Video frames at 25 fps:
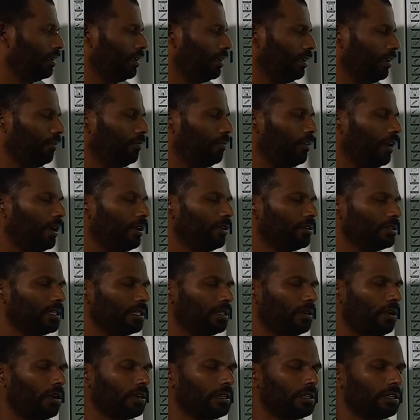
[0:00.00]
if you are using
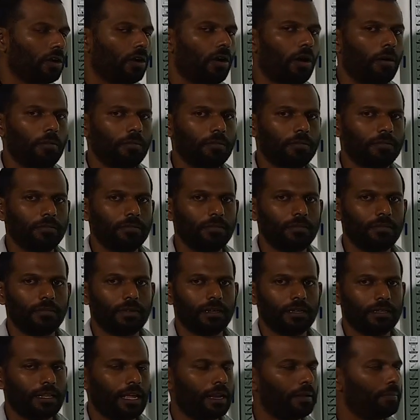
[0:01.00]
.com,
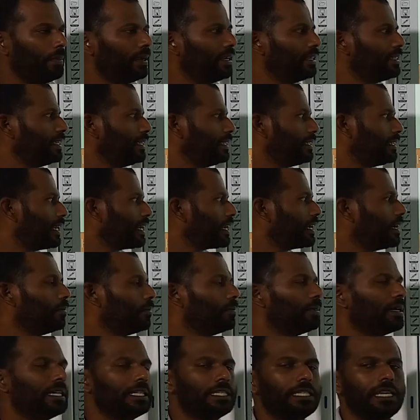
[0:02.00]
that means it's a
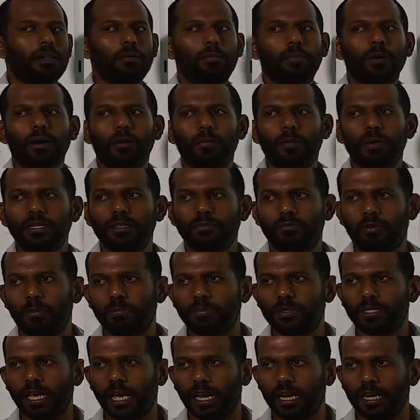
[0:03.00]
commercial purpose
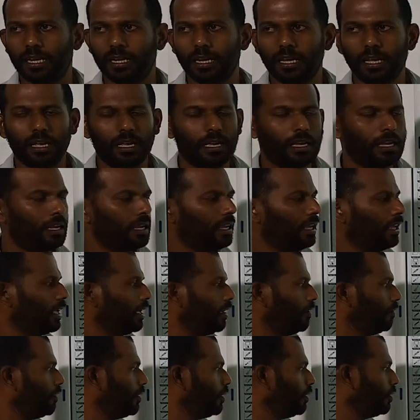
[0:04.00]
website.
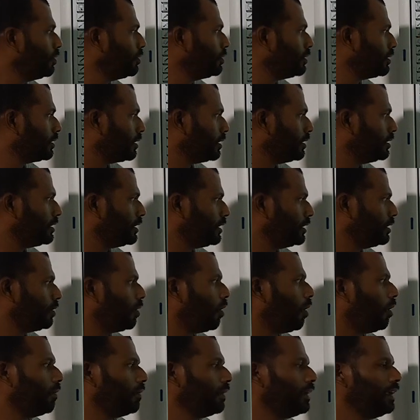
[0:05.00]
If you use
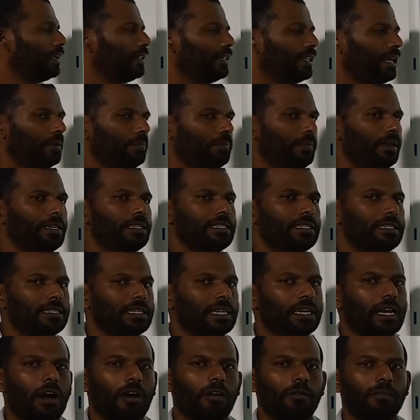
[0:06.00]
gov, that means it's
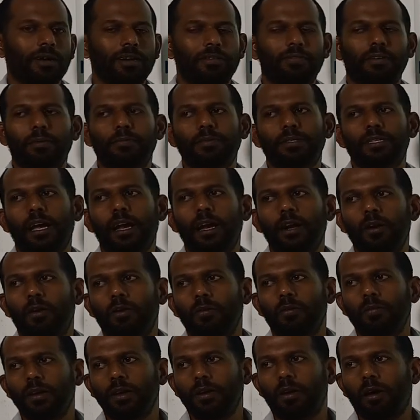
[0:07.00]
a government website, or
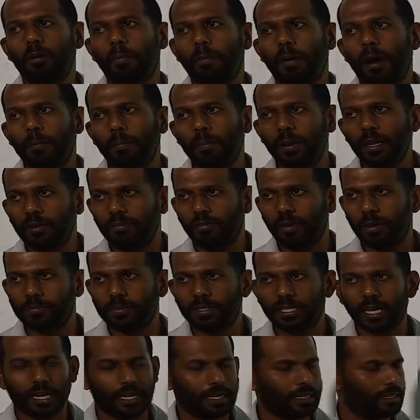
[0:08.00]
we call public
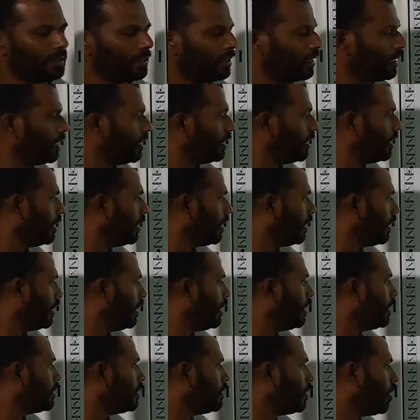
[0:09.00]
website.
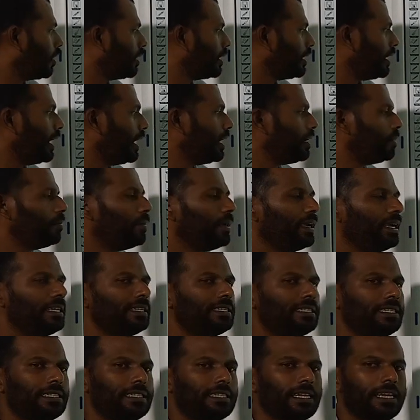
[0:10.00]
.net
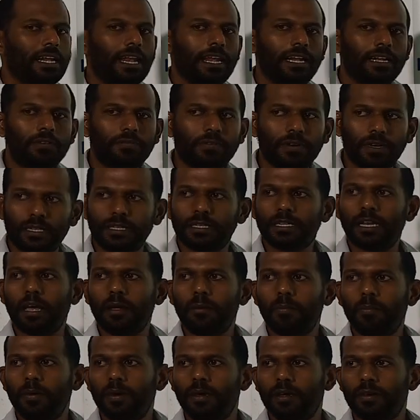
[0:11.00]
means it's a network
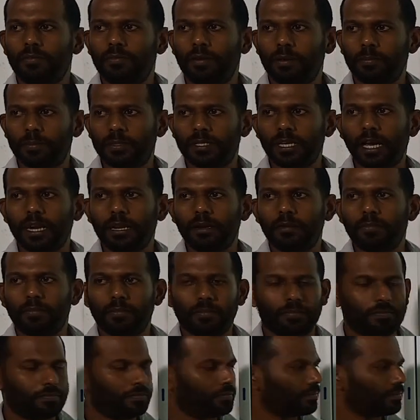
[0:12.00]
type website,